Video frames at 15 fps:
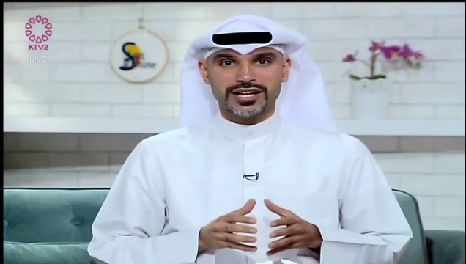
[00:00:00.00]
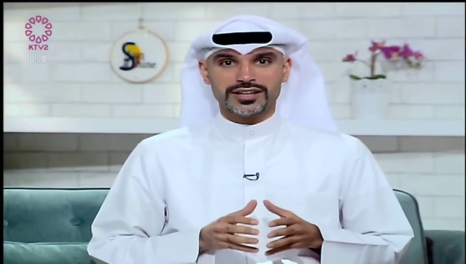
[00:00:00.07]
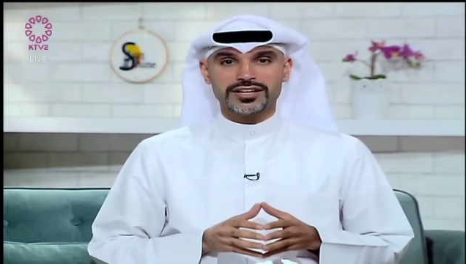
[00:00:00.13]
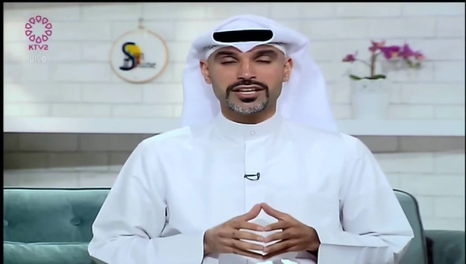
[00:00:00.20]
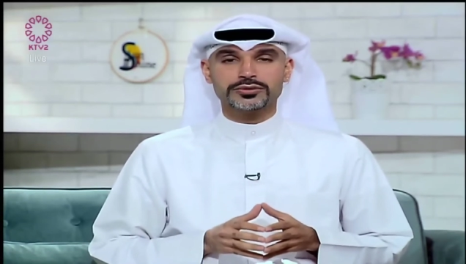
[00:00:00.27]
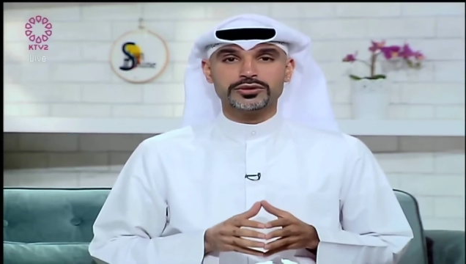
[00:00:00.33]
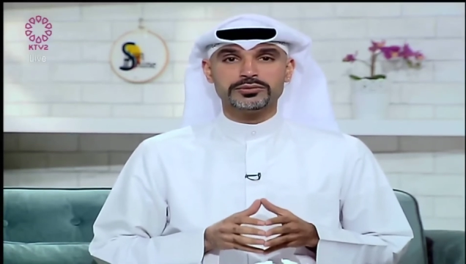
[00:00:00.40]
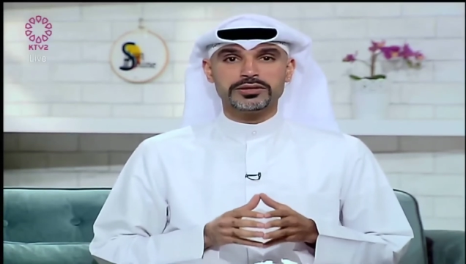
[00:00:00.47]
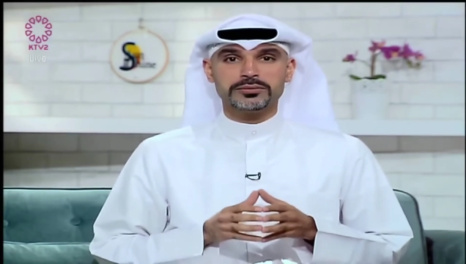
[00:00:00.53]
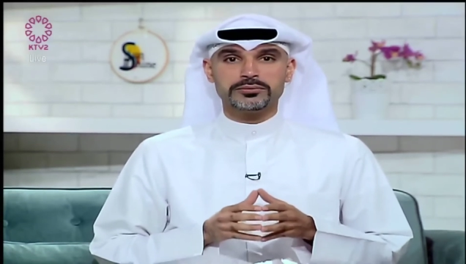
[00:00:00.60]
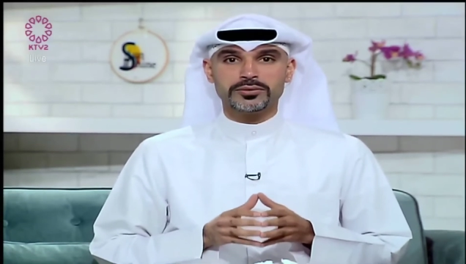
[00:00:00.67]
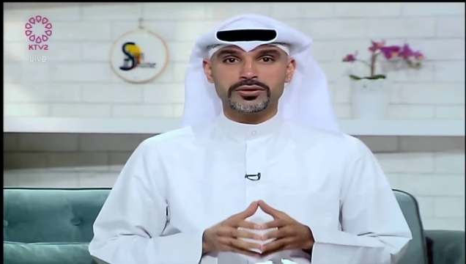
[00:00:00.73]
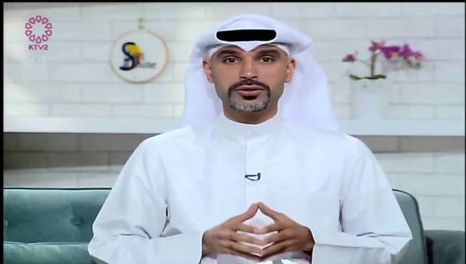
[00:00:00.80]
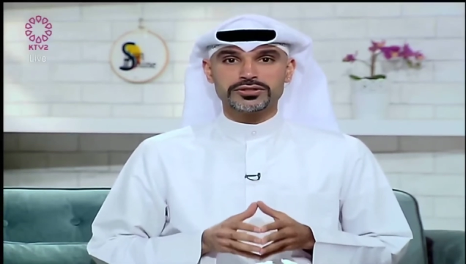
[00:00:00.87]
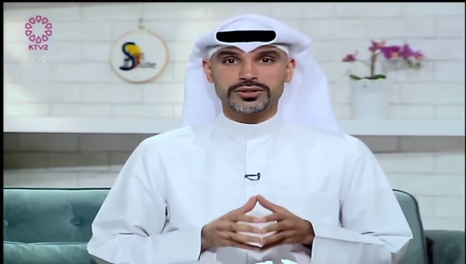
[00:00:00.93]
That will be
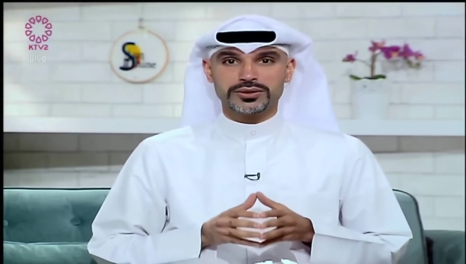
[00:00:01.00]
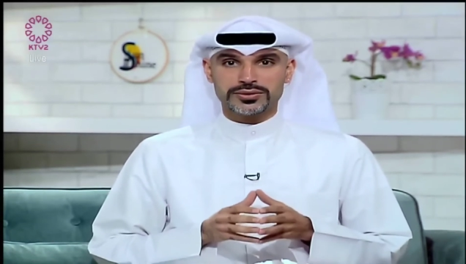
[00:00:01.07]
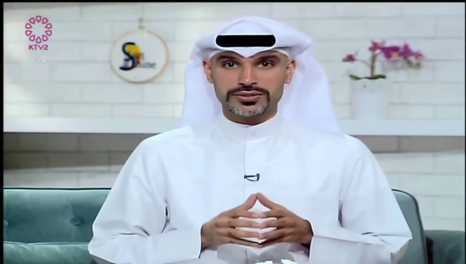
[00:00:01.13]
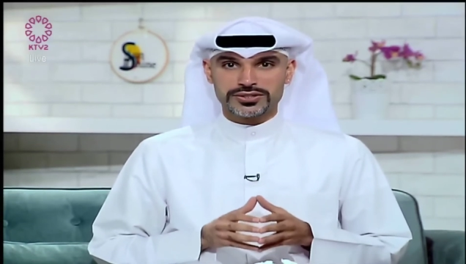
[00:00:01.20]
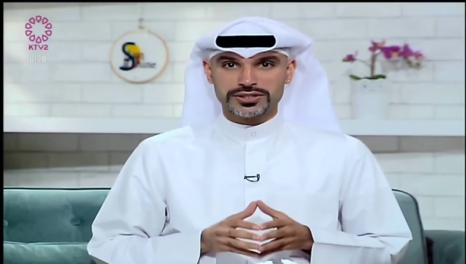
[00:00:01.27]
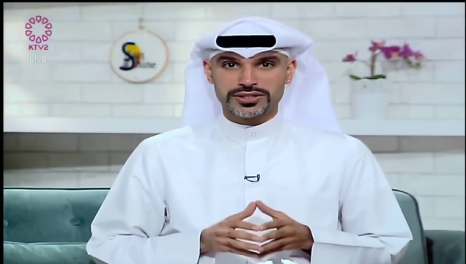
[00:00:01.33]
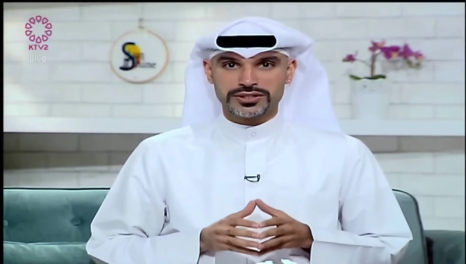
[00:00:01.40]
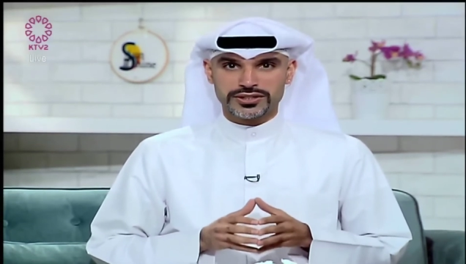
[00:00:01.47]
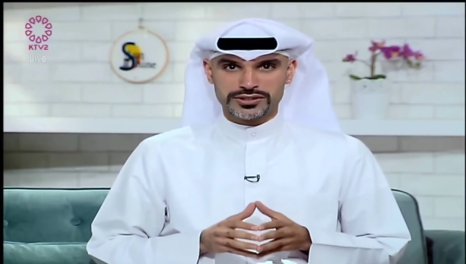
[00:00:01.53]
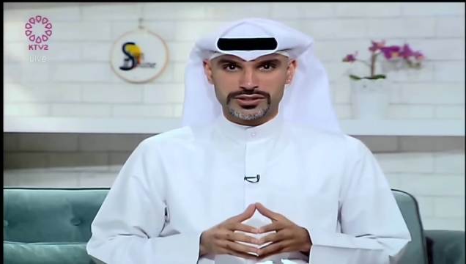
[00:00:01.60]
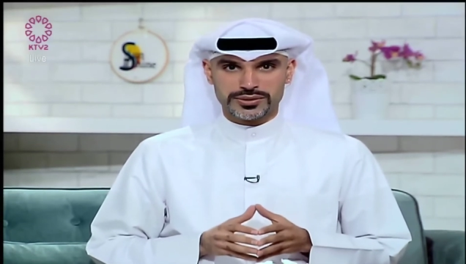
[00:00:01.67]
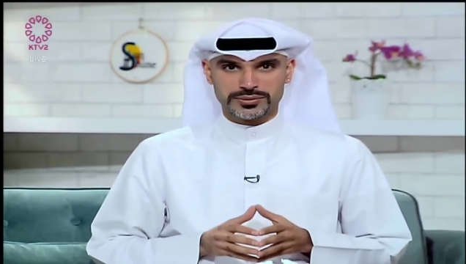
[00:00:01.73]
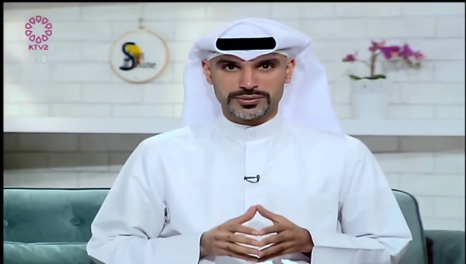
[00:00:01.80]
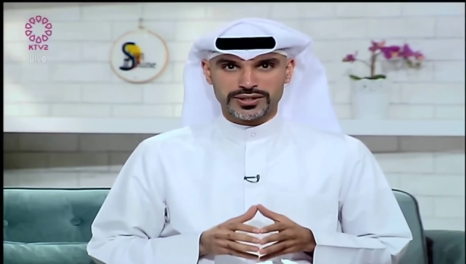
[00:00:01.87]
most considered issue.